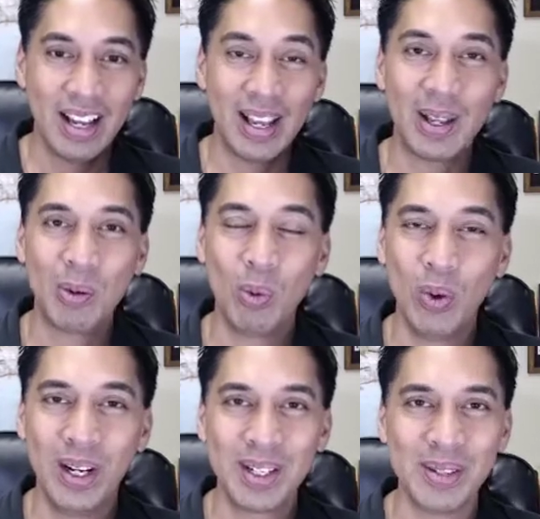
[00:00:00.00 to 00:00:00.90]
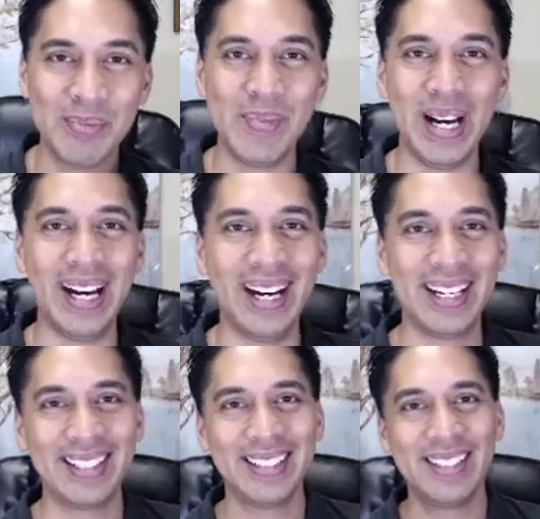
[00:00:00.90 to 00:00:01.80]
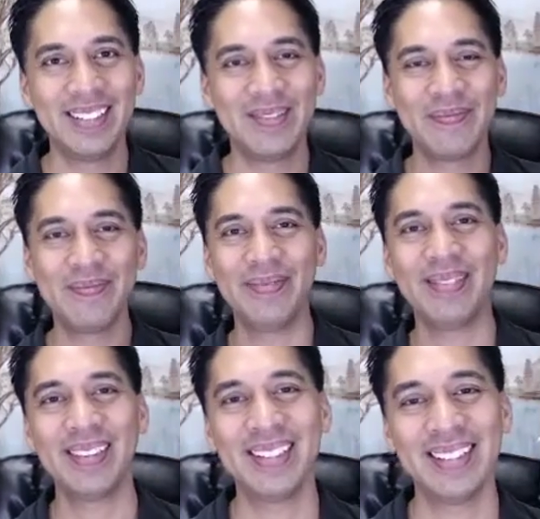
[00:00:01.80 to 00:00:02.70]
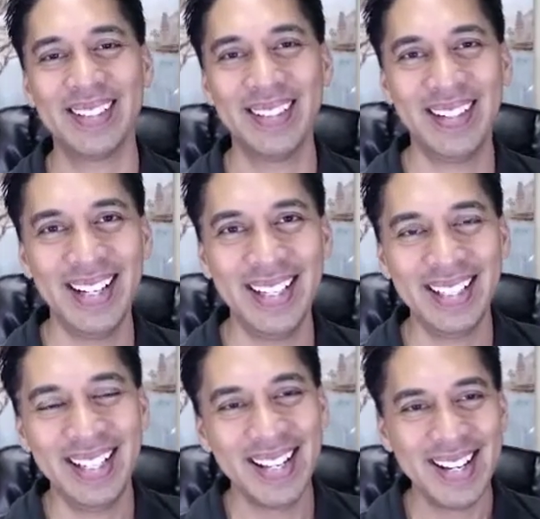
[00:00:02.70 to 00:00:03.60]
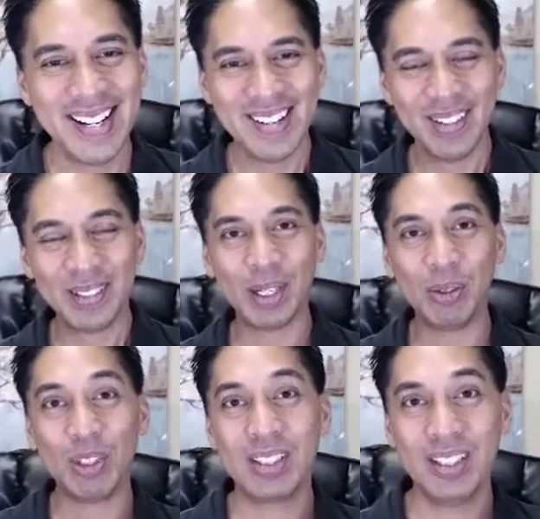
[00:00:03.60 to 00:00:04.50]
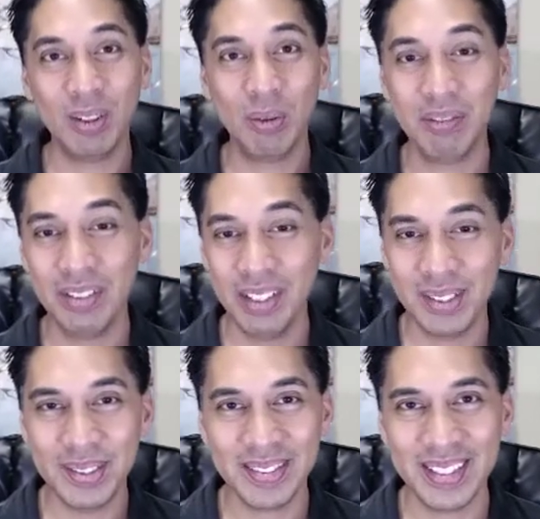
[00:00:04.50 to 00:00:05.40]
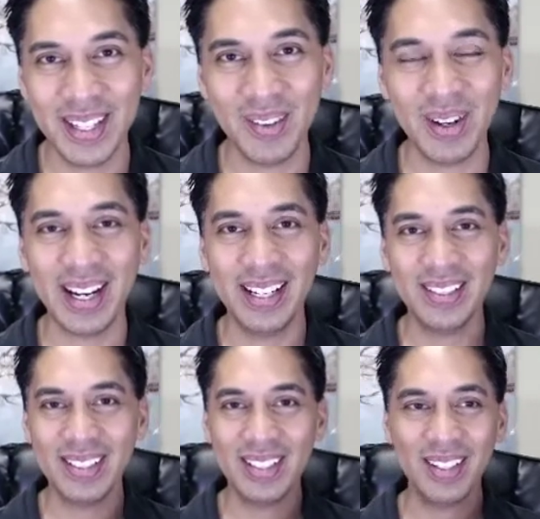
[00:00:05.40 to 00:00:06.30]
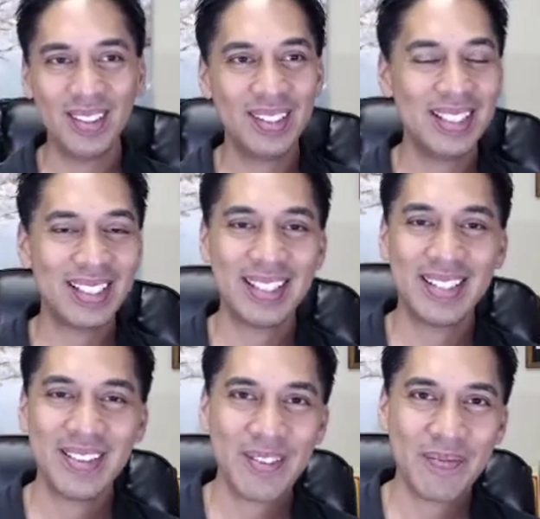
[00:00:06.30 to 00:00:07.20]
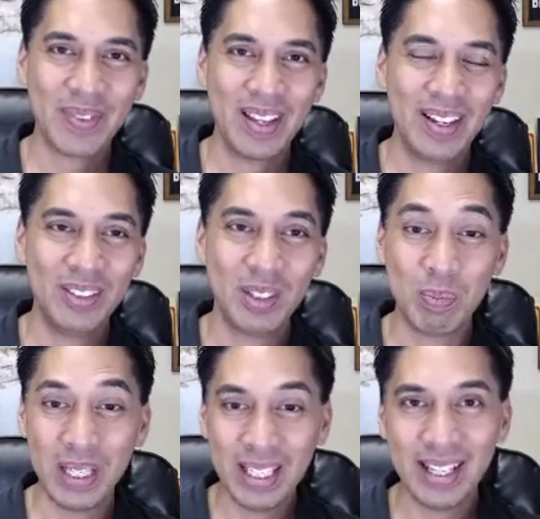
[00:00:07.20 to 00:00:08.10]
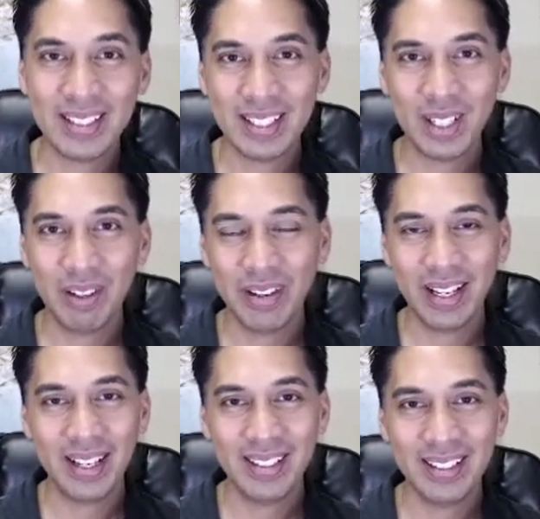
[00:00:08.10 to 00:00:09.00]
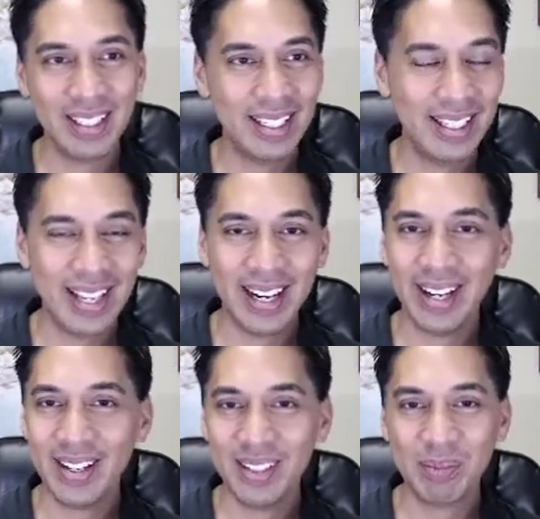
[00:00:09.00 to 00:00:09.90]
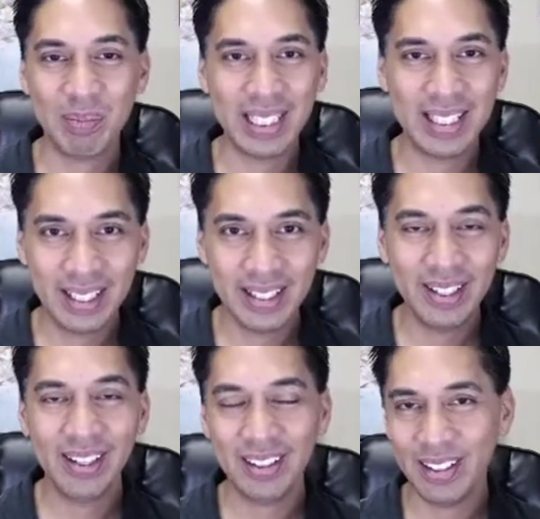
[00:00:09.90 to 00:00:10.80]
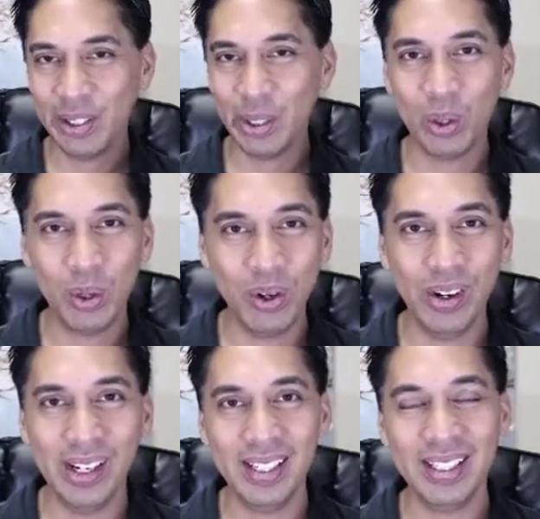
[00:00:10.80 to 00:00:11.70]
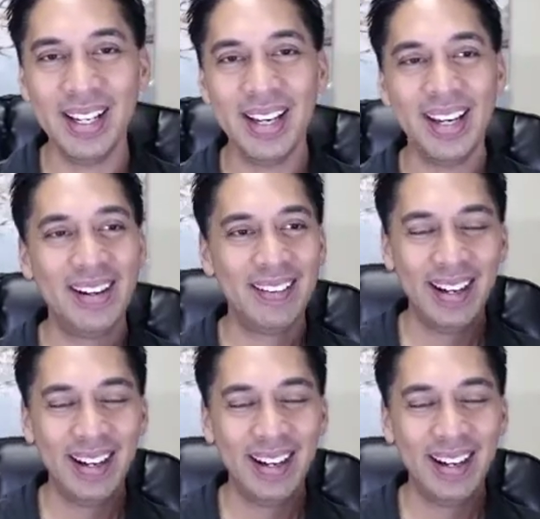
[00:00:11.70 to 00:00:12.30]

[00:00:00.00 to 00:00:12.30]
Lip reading: And welcome back. All right. So just to review, what I had you do is, just be in that center of head, clean that out, be clear your aura, right?